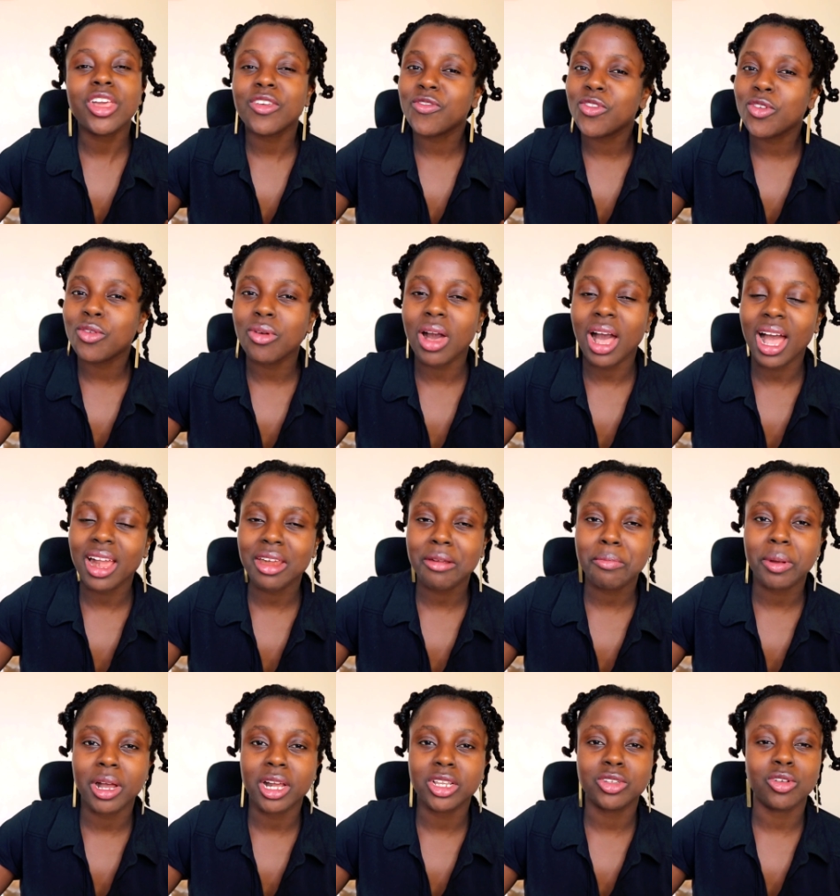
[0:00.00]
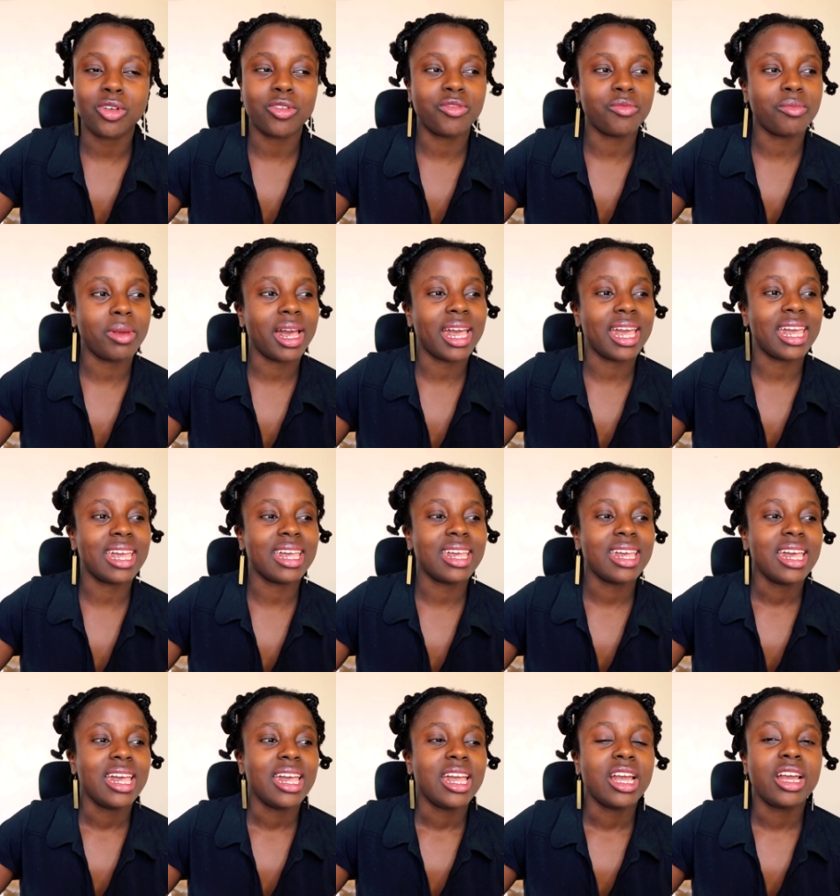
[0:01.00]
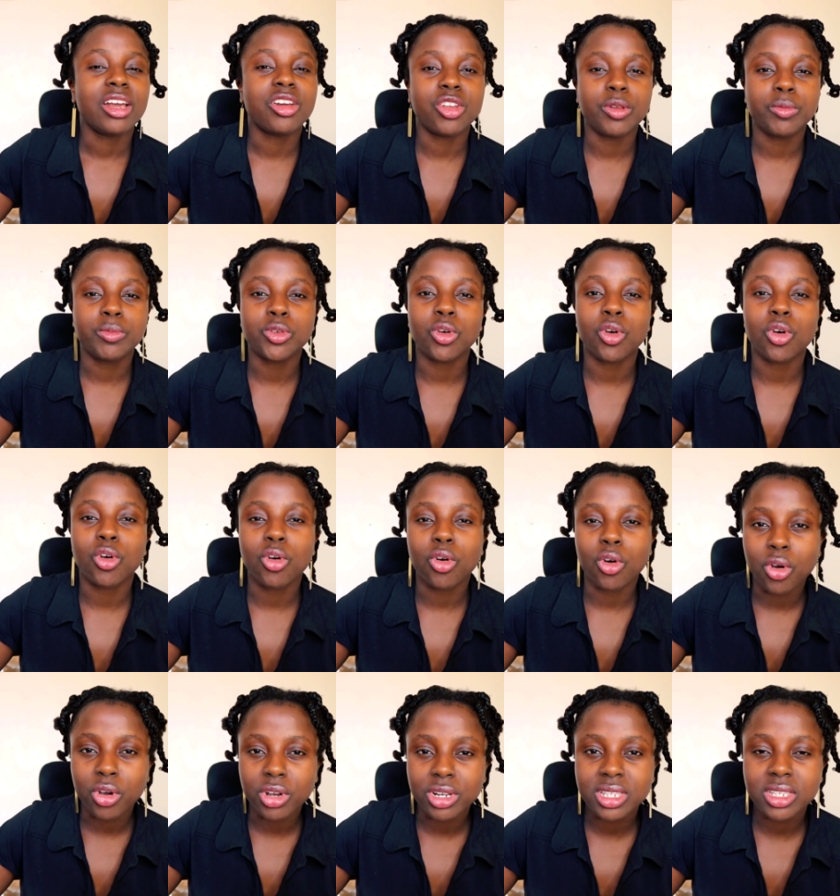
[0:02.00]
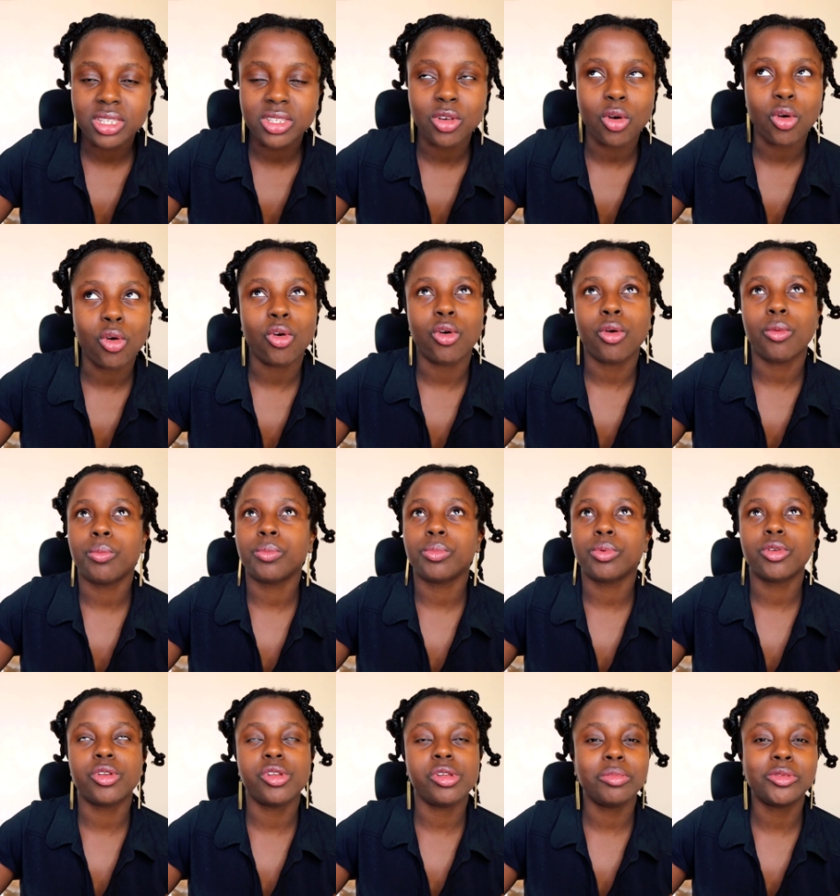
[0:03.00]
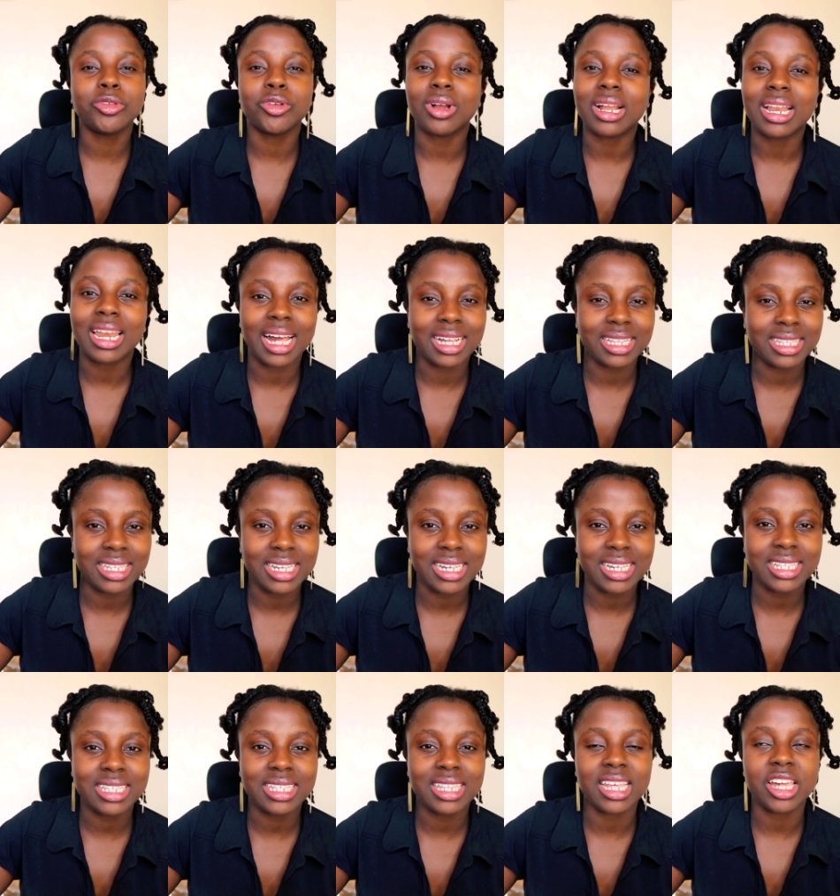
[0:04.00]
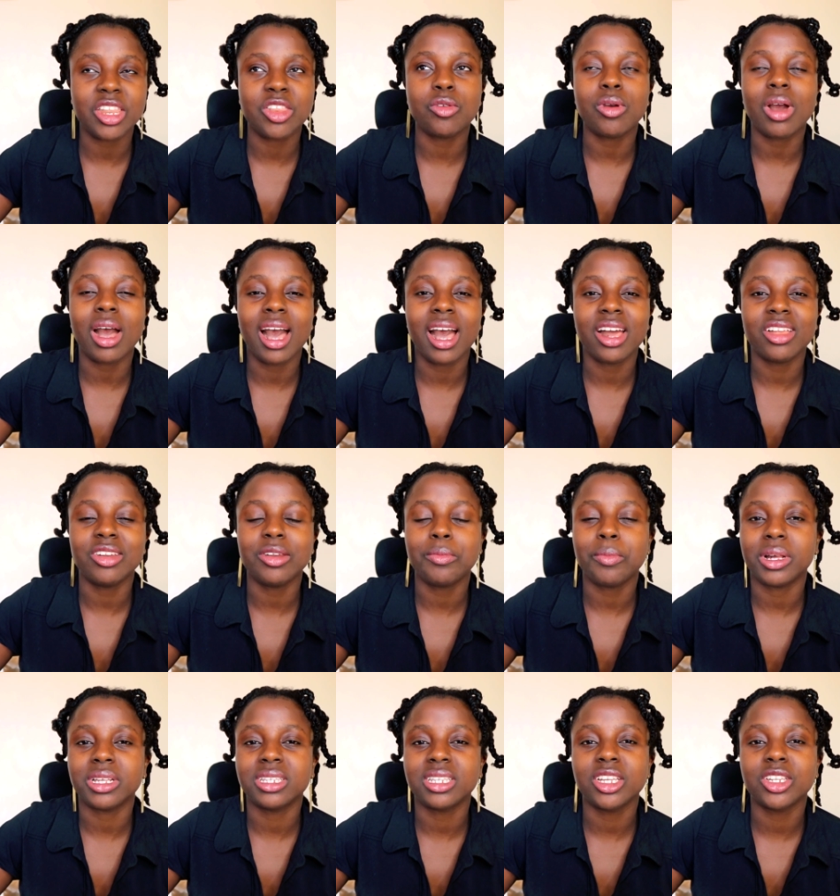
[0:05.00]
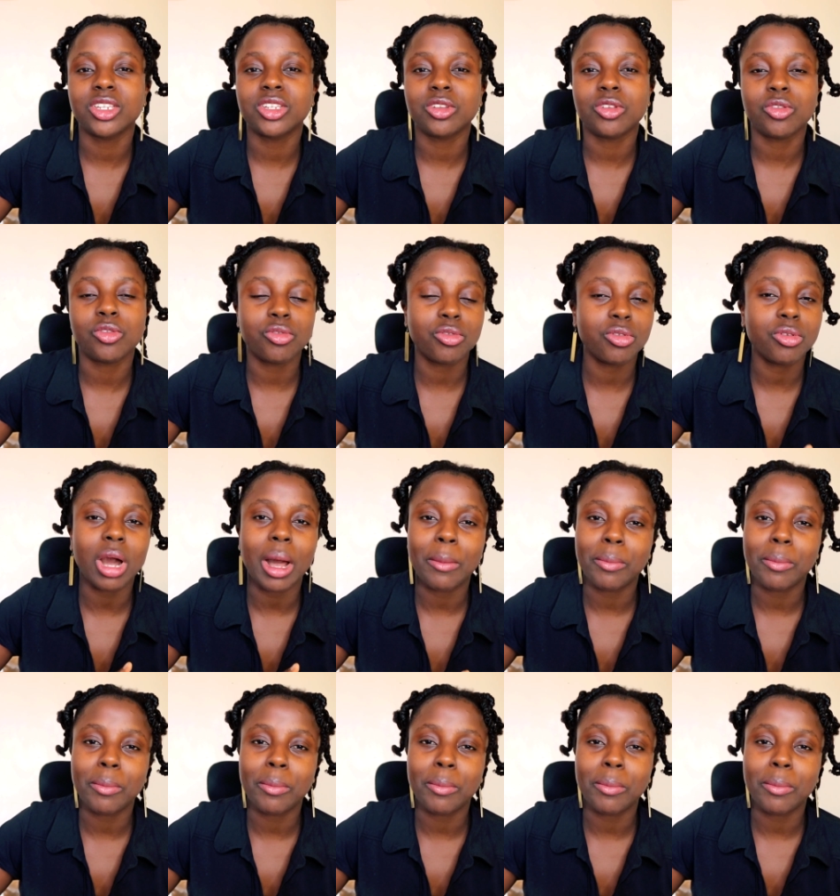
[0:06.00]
if you are a part of my crypto course or crypto classes then you 100% know